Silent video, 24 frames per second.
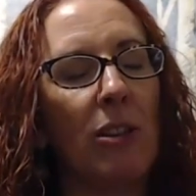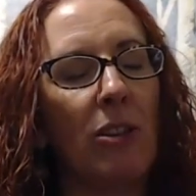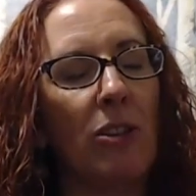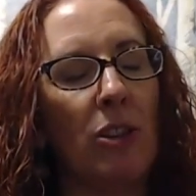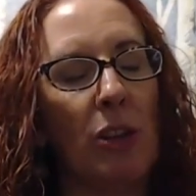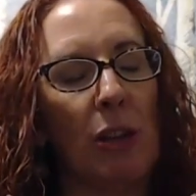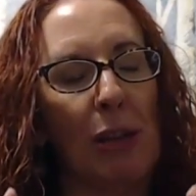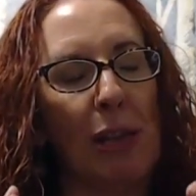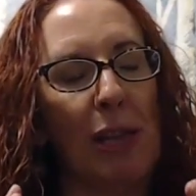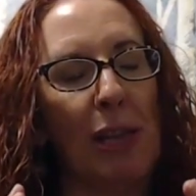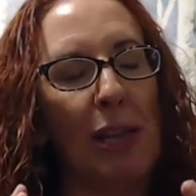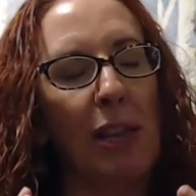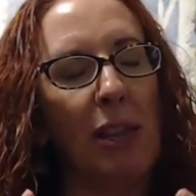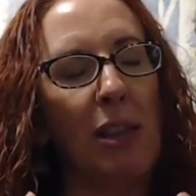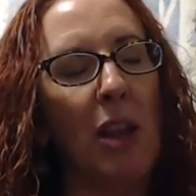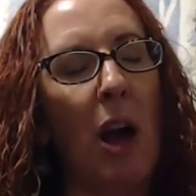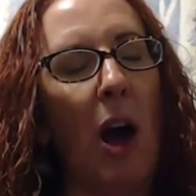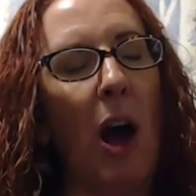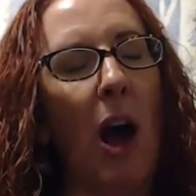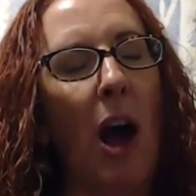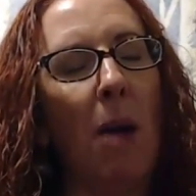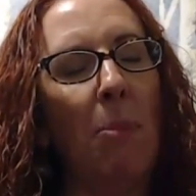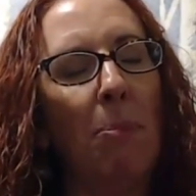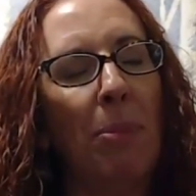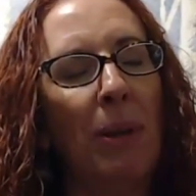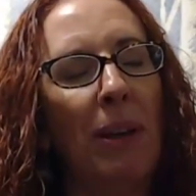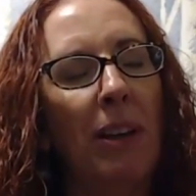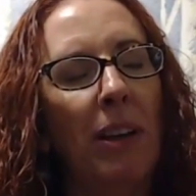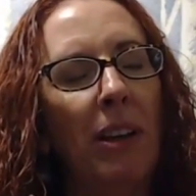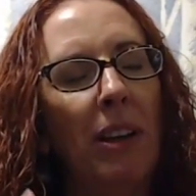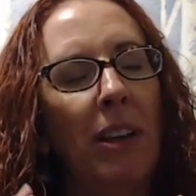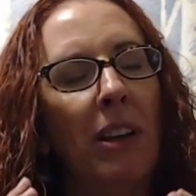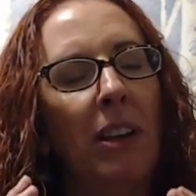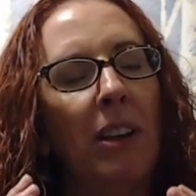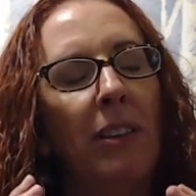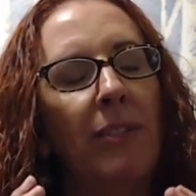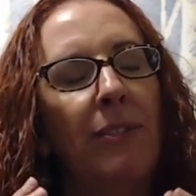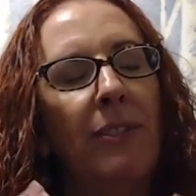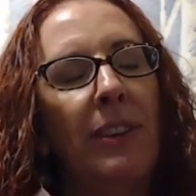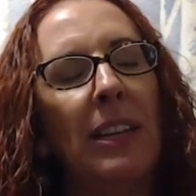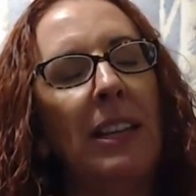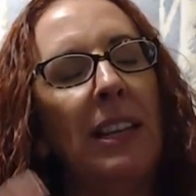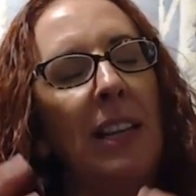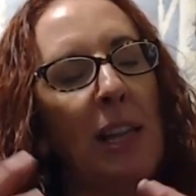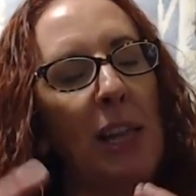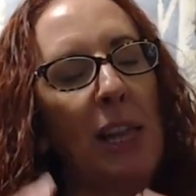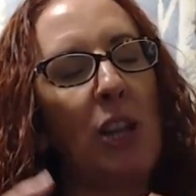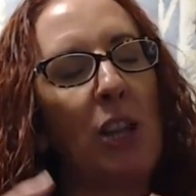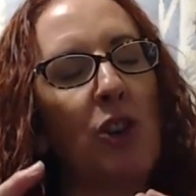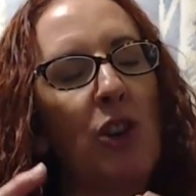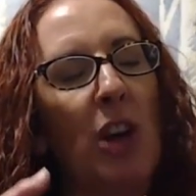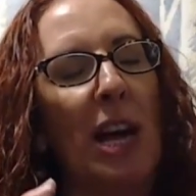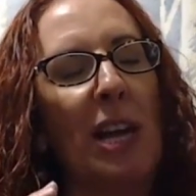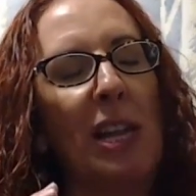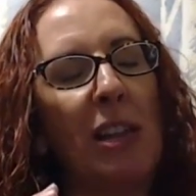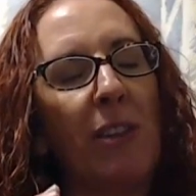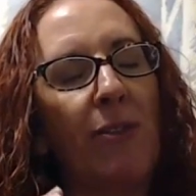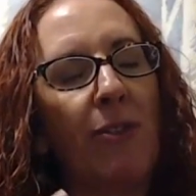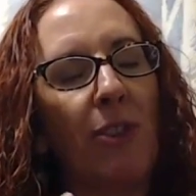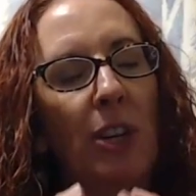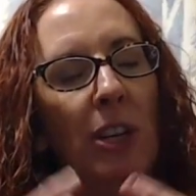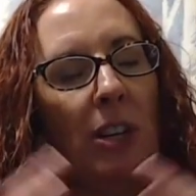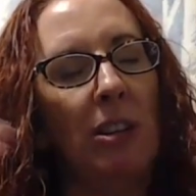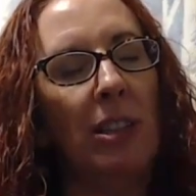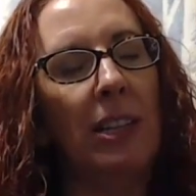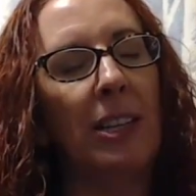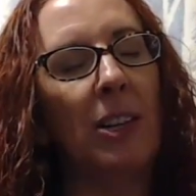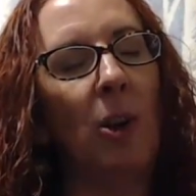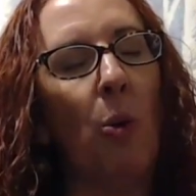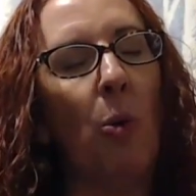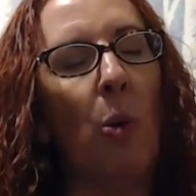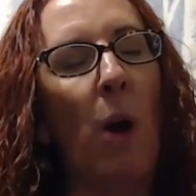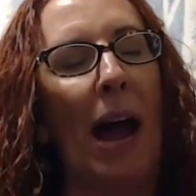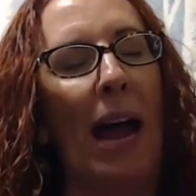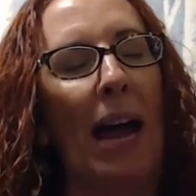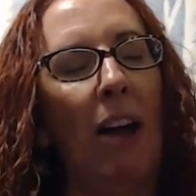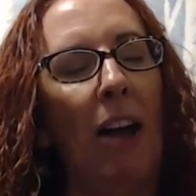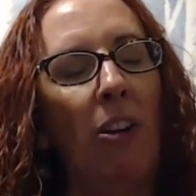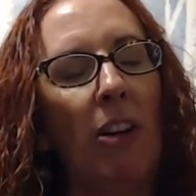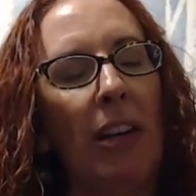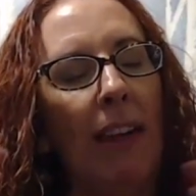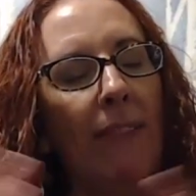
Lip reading: to stop feeling stressed for a little while,